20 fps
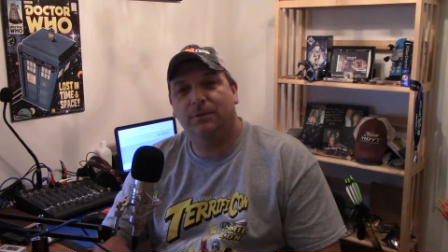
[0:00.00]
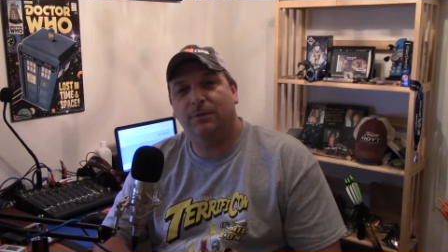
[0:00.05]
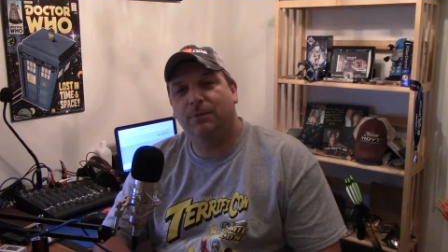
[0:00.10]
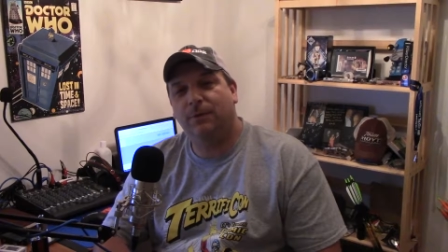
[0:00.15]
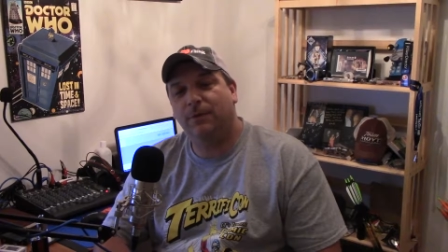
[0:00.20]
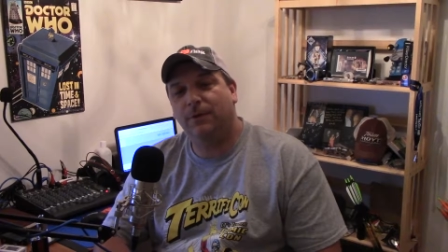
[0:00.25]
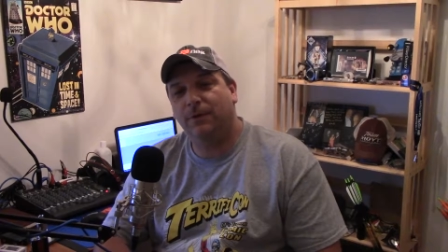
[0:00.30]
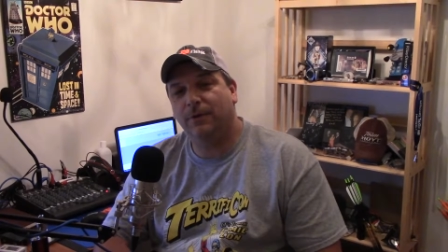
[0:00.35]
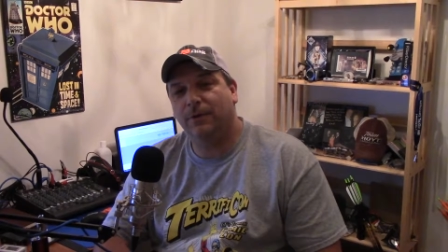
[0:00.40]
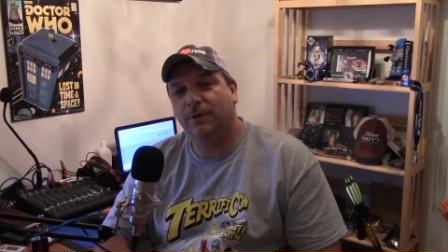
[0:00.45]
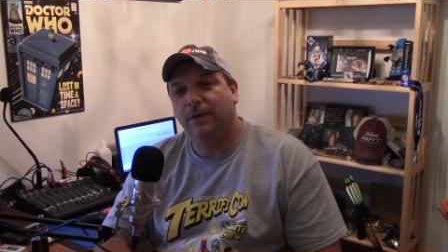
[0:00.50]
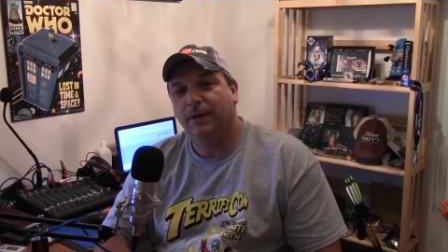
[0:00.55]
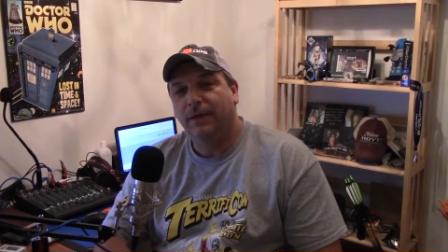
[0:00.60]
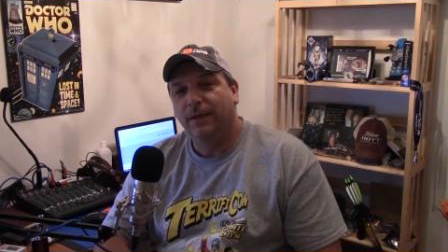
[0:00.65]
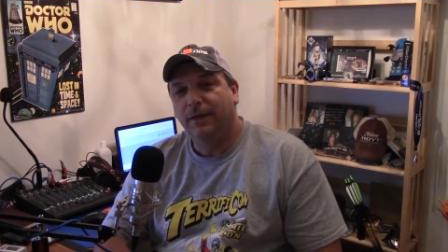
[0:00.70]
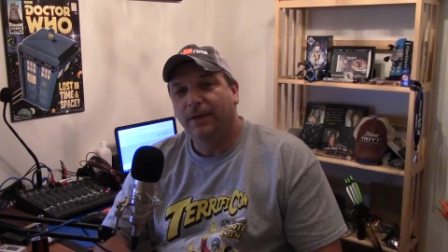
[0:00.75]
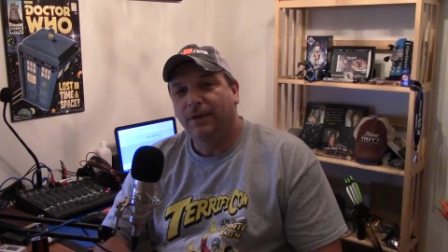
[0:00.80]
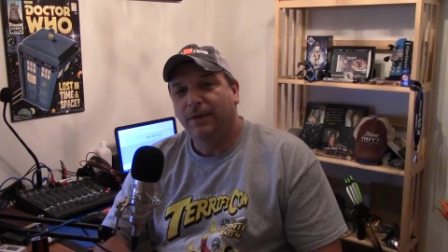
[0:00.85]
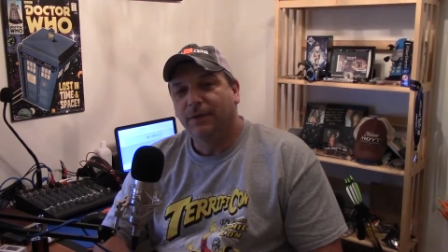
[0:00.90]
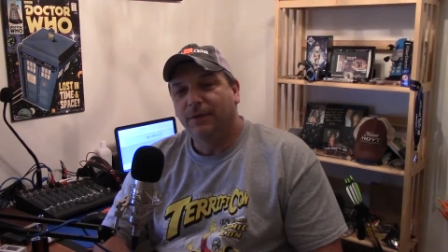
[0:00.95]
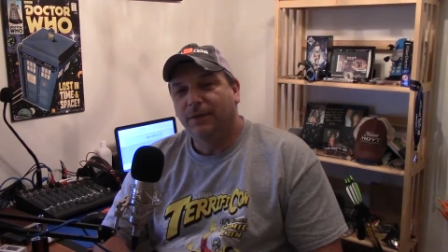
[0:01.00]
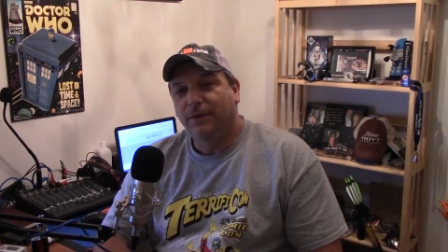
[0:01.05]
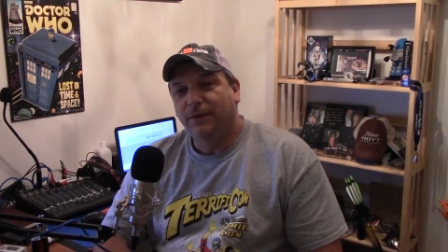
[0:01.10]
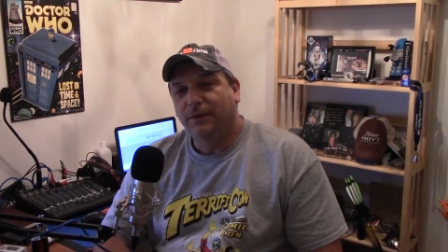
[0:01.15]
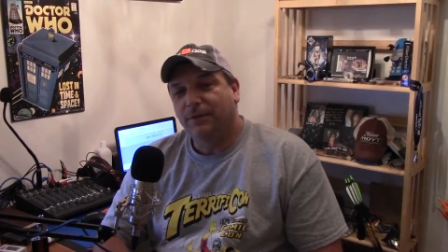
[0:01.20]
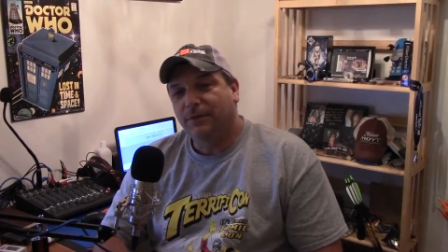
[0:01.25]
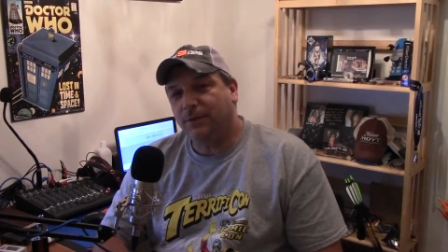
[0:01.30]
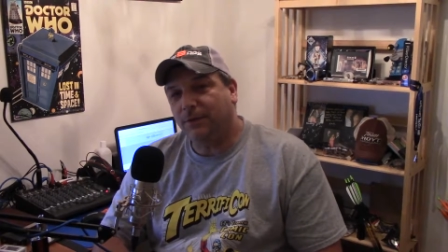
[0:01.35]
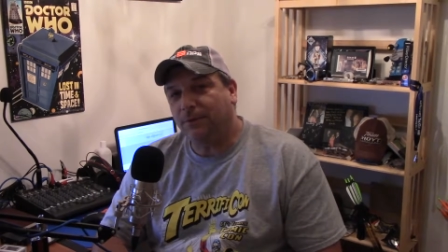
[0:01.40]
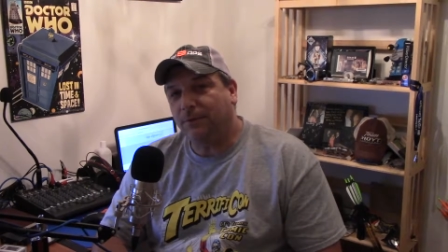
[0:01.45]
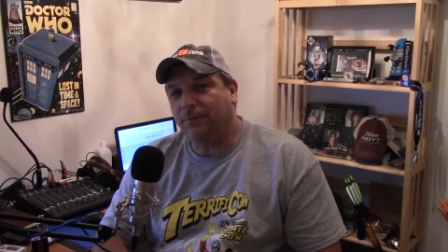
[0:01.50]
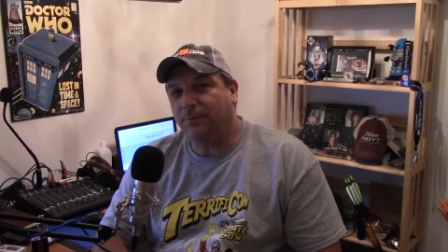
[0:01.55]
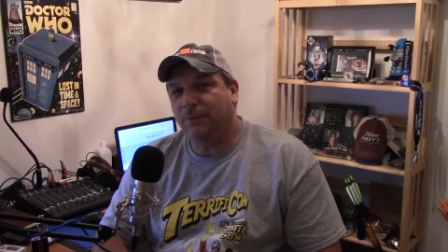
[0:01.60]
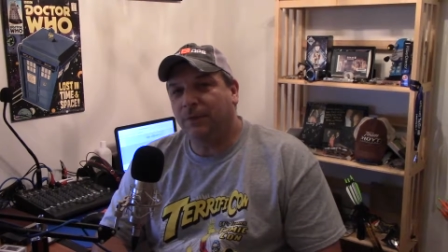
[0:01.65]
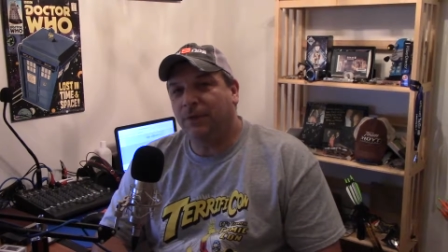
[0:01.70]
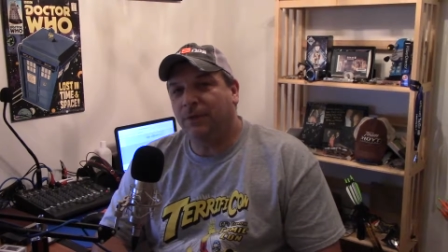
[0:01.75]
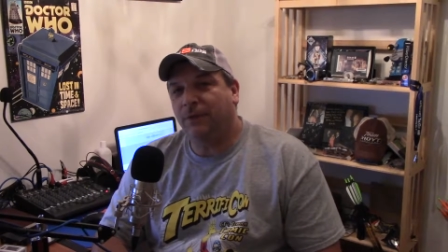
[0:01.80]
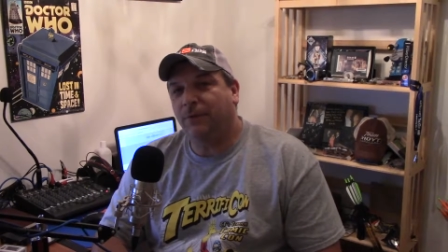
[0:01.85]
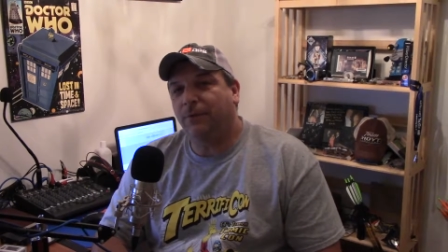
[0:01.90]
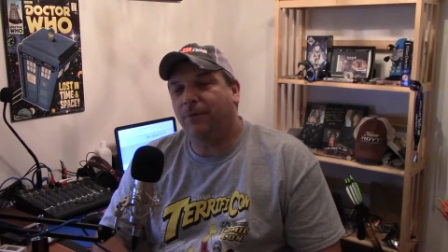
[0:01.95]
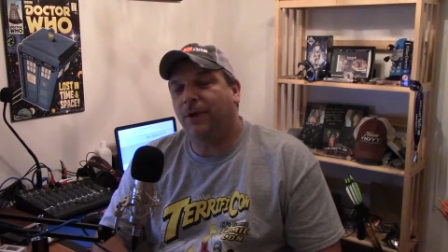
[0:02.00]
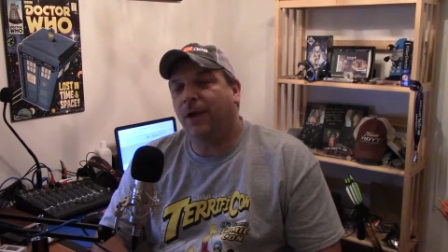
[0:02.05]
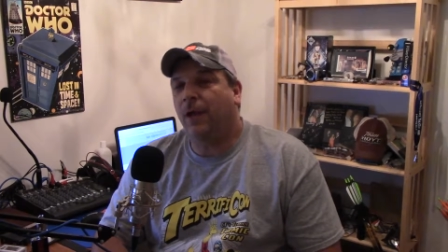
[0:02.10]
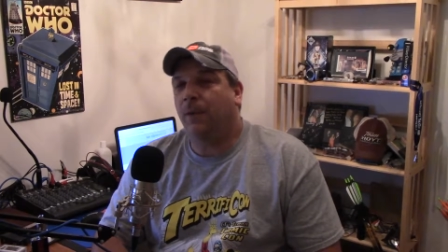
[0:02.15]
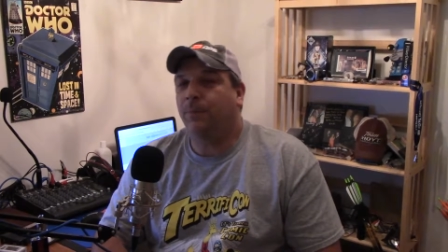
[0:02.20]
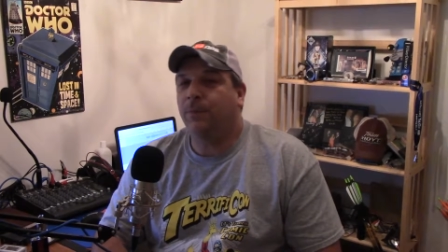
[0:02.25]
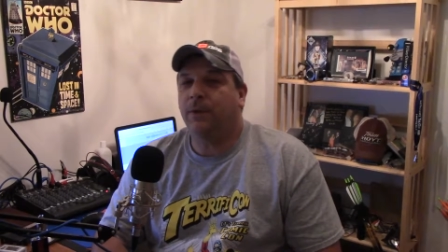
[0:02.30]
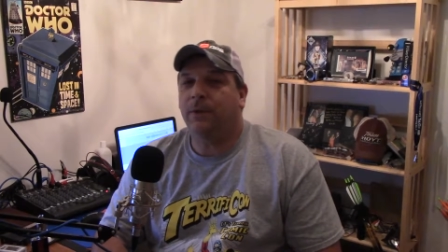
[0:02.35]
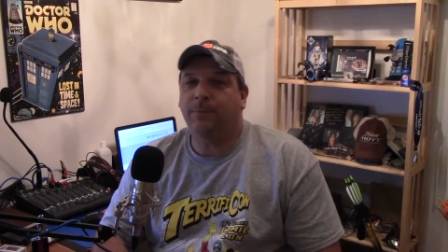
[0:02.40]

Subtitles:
report. So, going to wrap